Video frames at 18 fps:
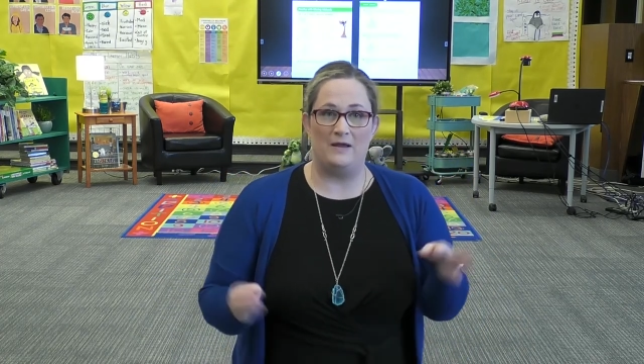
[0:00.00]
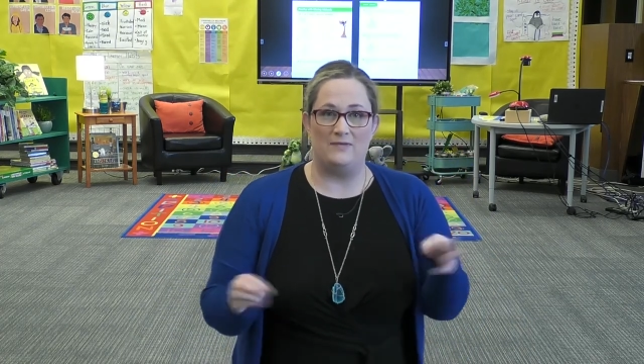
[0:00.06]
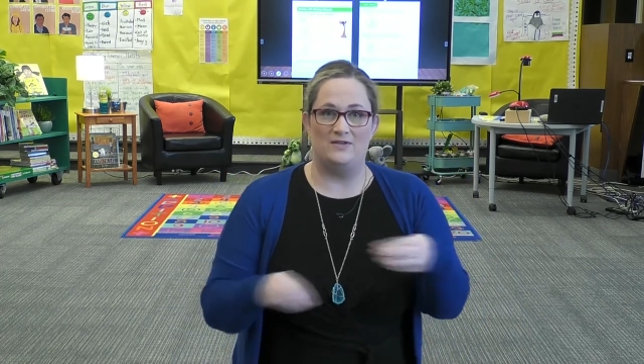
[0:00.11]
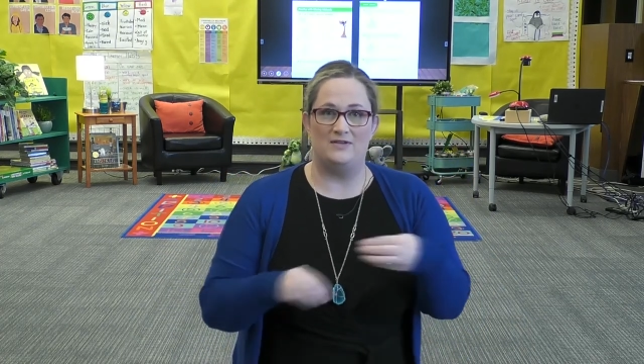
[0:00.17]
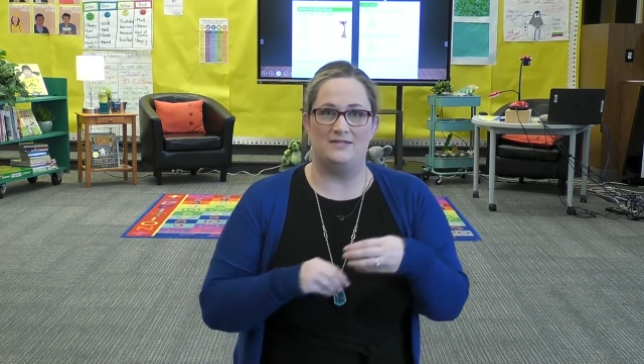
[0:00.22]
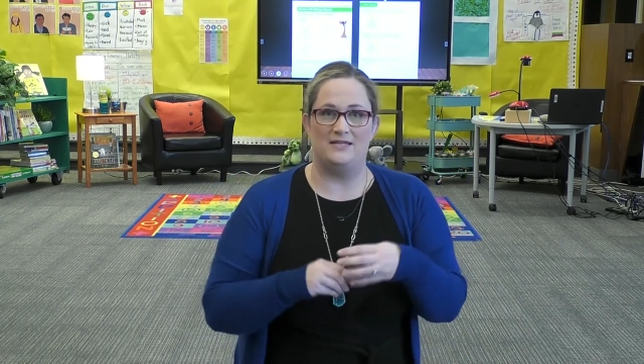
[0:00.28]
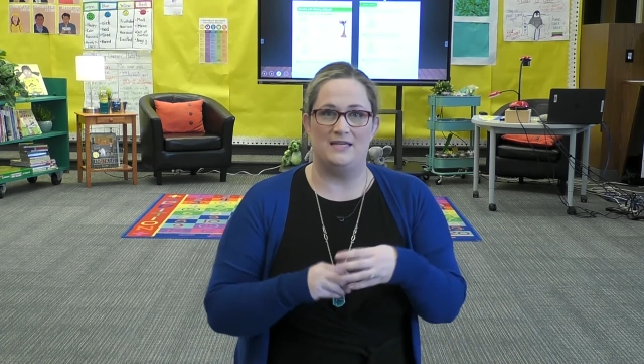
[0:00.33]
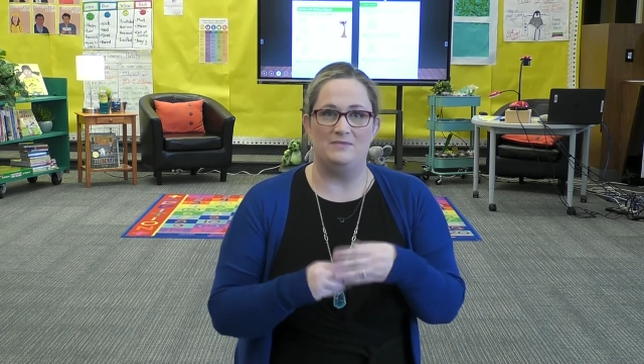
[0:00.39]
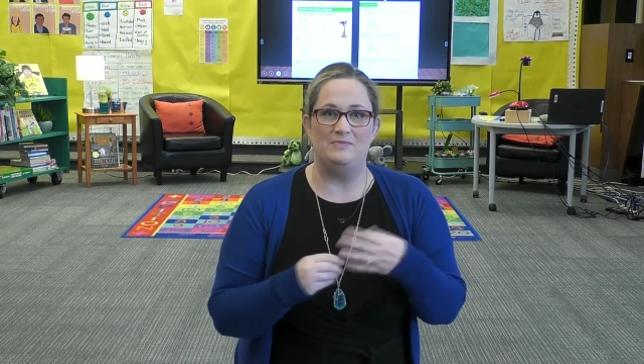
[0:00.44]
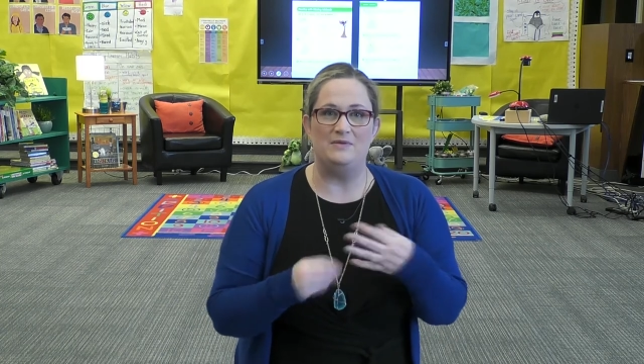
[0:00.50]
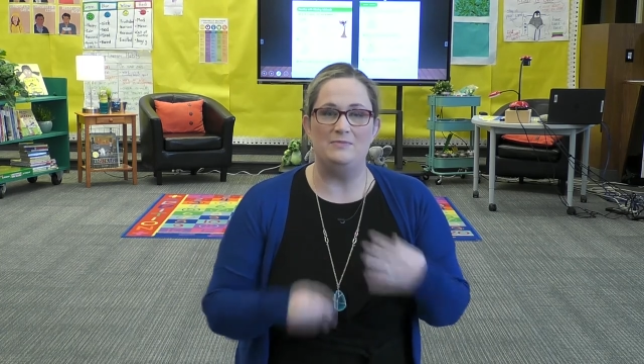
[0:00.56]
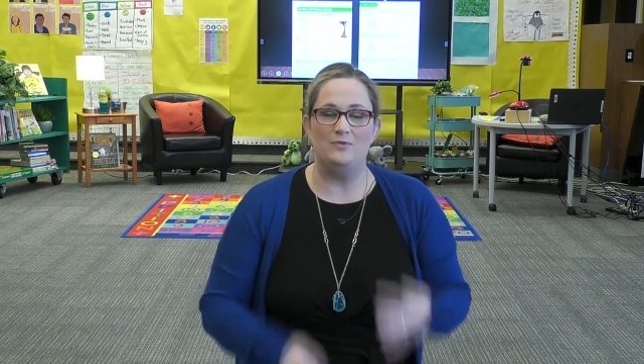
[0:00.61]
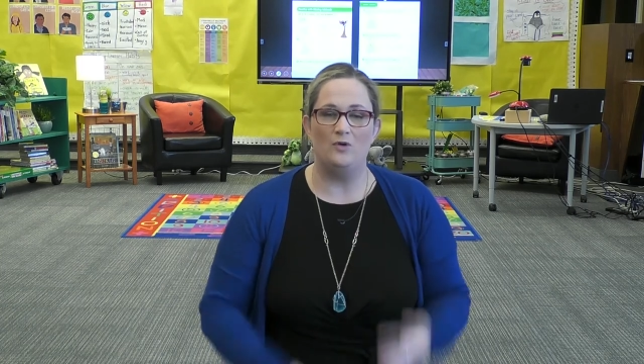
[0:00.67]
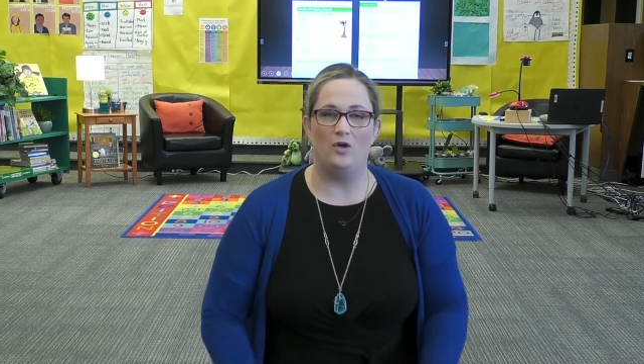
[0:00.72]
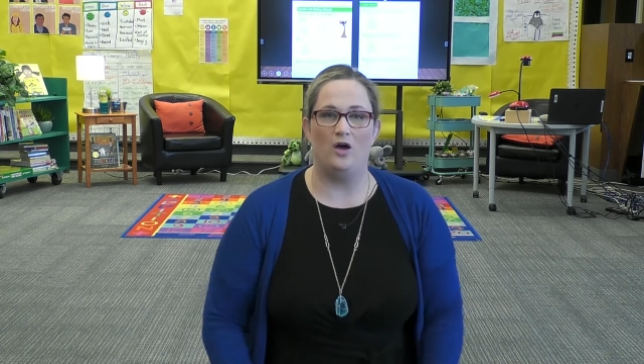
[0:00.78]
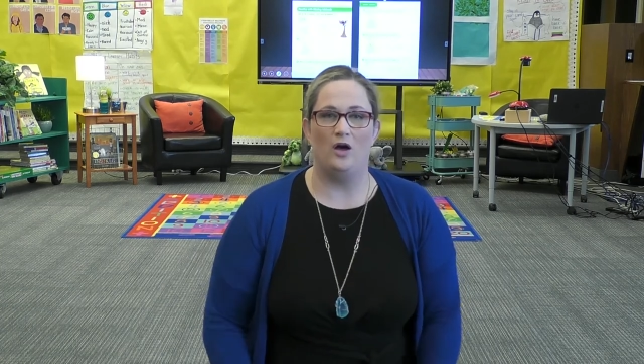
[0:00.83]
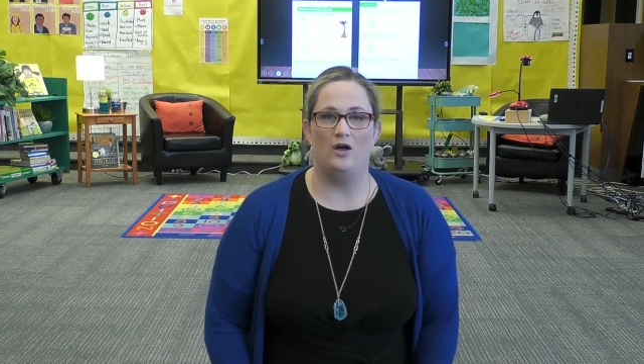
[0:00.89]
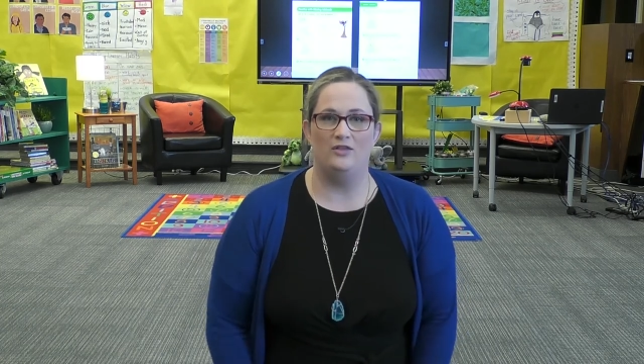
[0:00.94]
the same people
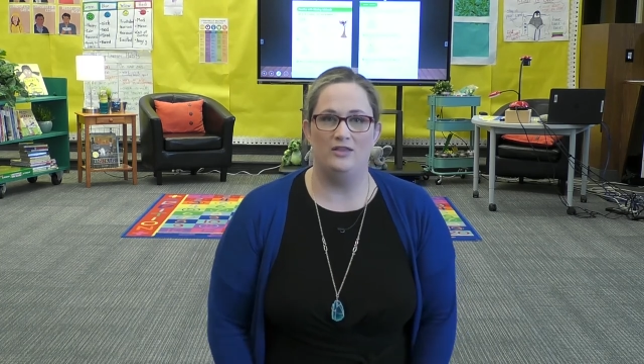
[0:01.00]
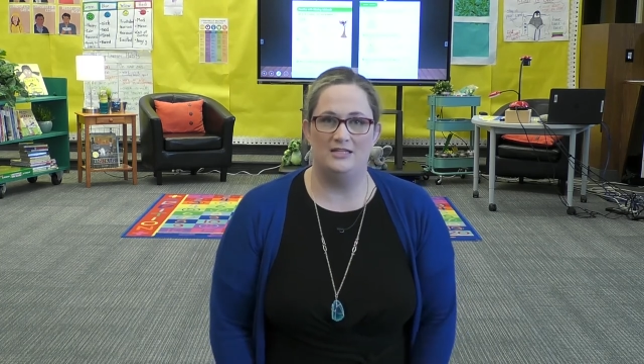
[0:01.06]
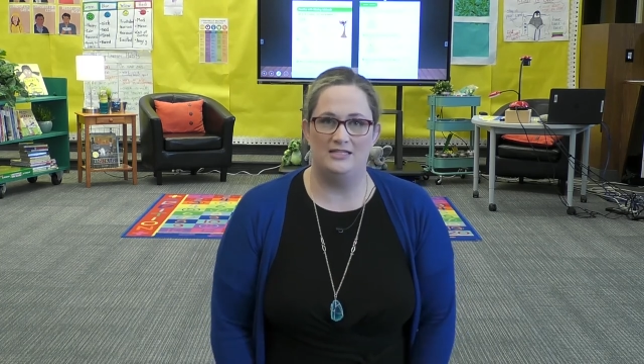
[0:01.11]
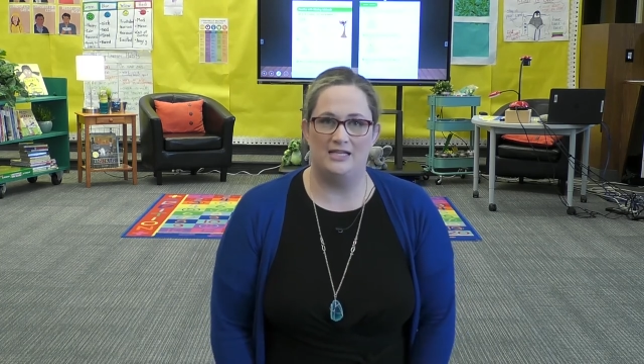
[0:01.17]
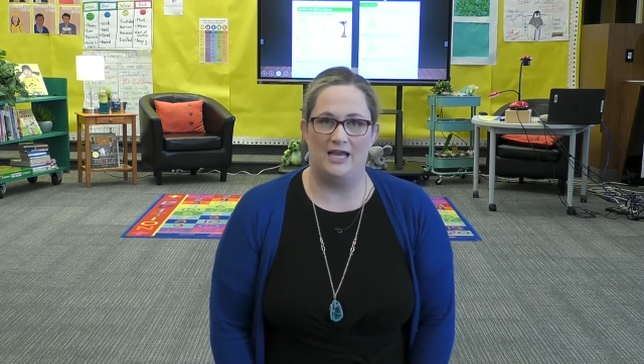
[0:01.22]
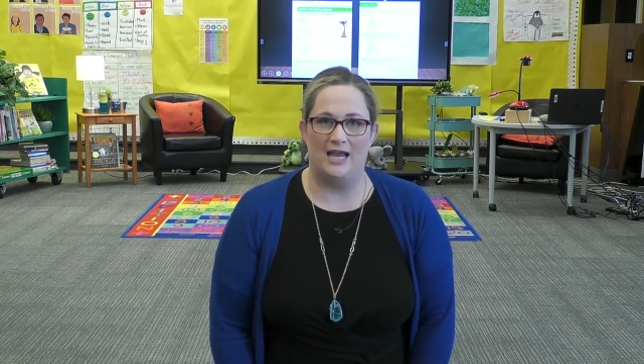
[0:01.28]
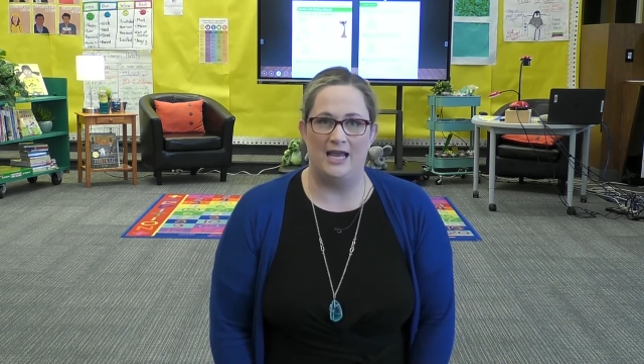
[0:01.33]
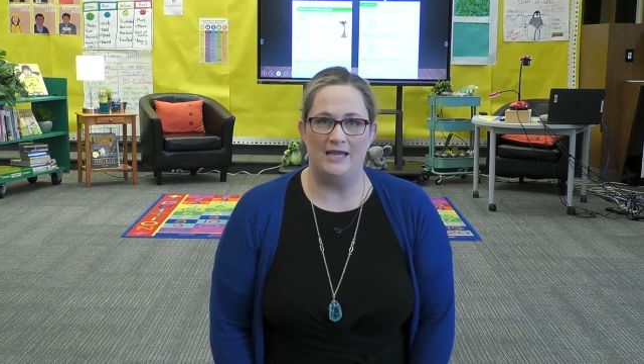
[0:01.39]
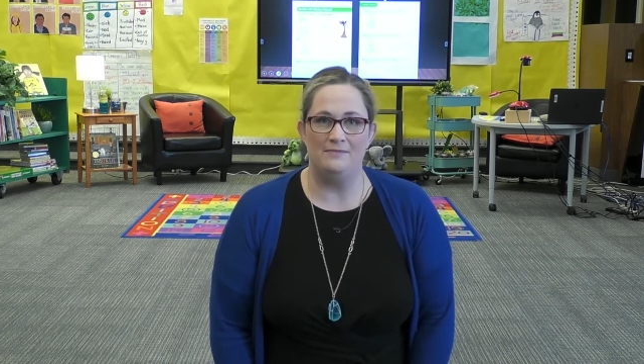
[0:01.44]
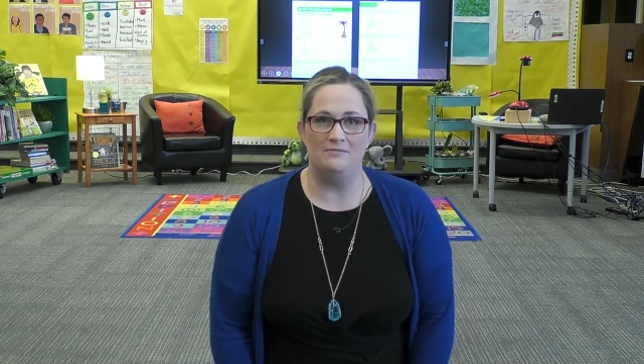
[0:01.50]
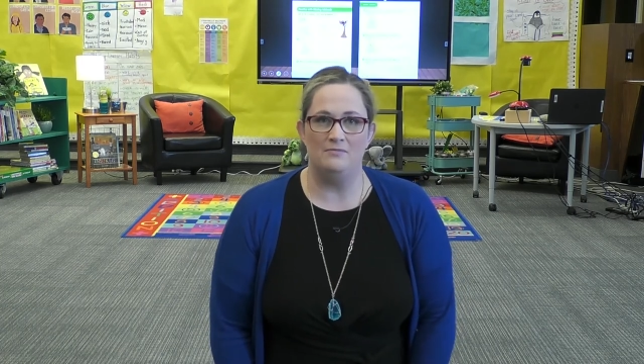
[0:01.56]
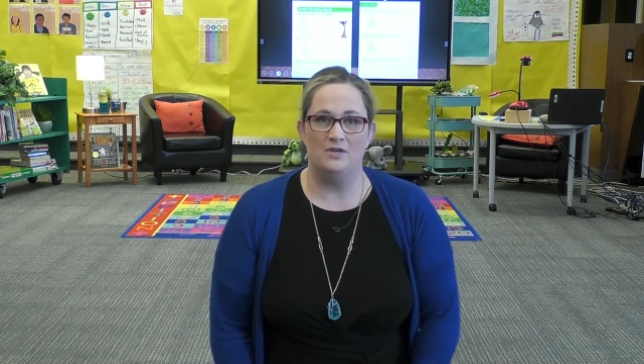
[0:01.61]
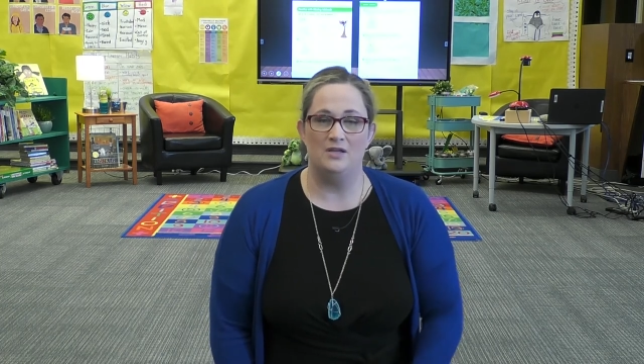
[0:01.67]
all the time,